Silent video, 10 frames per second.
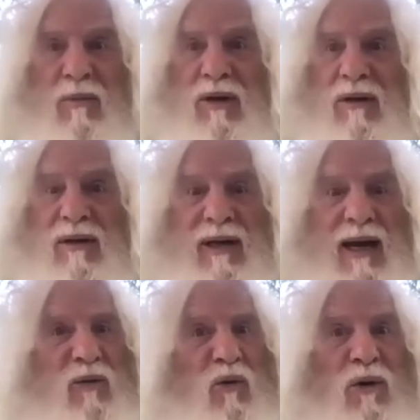
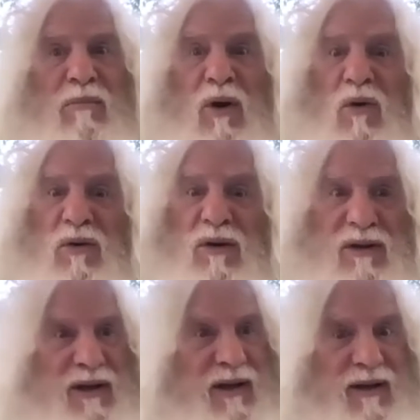chemically and
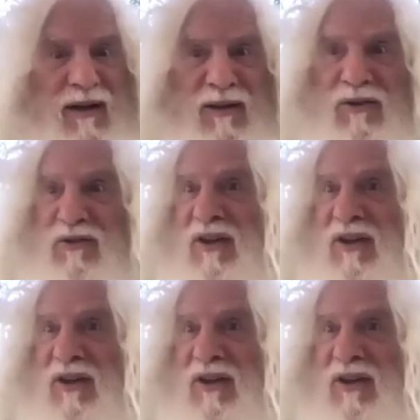hormonally the